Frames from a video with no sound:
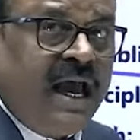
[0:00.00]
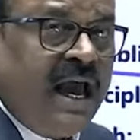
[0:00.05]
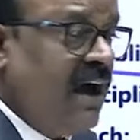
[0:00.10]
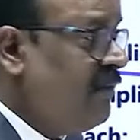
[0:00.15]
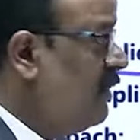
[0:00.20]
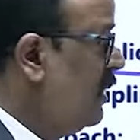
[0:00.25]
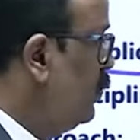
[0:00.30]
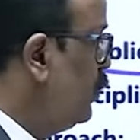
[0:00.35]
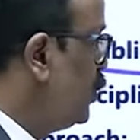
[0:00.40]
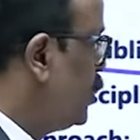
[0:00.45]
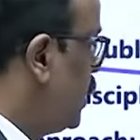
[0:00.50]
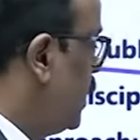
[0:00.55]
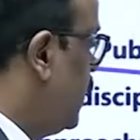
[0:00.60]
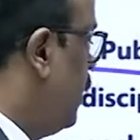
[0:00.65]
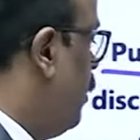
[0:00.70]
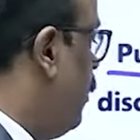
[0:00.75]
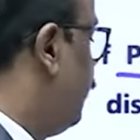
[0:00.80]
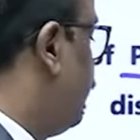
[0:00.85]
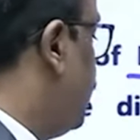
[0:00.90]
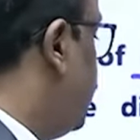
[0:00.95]
evolution
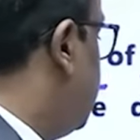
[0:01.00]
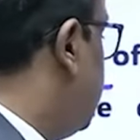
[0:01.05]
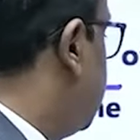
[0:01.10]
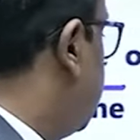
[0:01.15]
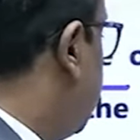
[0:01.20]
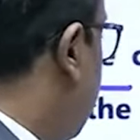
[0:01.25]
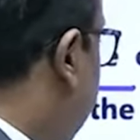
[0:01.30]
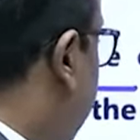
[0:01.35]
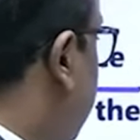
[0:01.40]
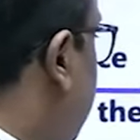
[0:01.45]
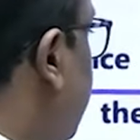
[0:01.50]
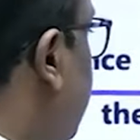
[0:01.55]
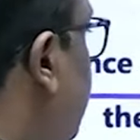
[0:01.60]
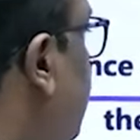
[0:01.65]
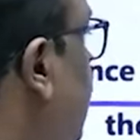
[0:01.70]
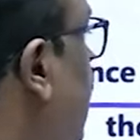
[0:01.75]
of the discipline